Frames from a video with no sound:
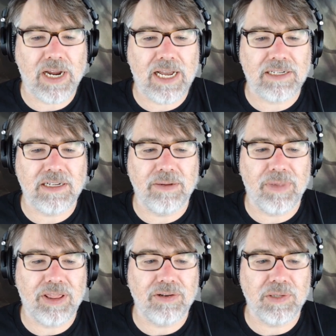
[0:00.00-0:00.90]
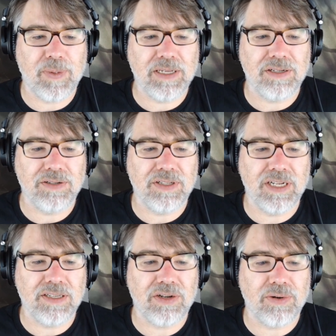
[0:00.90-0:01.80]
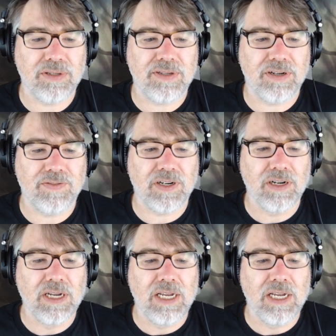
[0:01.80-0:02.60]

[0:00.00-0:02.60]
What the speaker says: at Mythos Busters Discord server.